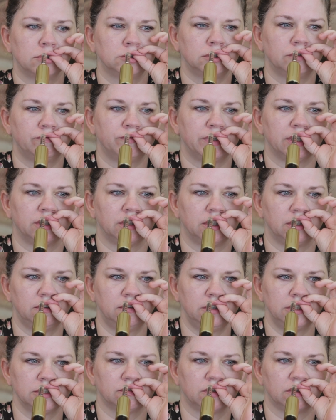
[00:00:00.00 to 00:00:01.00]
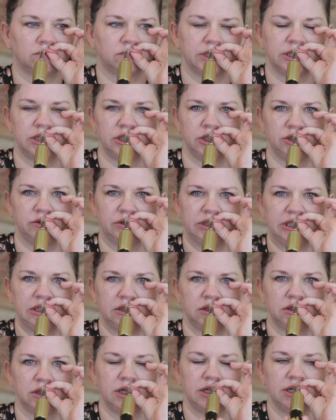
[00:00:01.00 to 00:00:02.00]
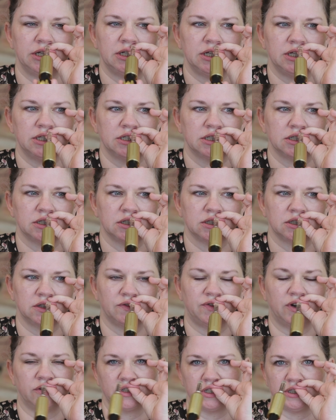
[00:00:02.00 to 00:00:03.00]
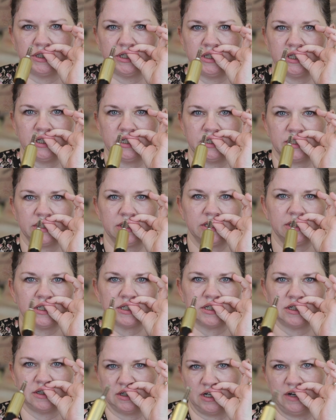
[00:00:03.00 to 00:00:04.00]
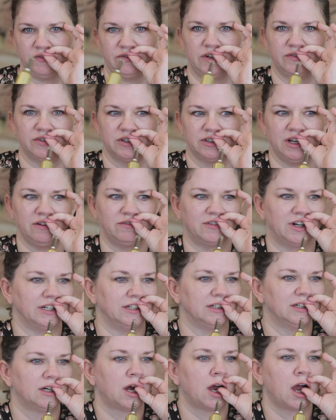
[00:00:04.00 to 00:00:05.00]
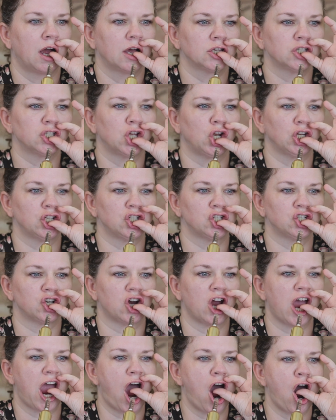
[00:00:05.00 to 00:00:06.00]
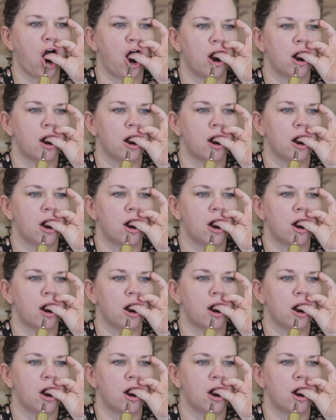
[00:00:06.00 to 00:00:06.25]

The pillow is one way to do it, and it is supposedly the easiest. I've never done one, so let's try it.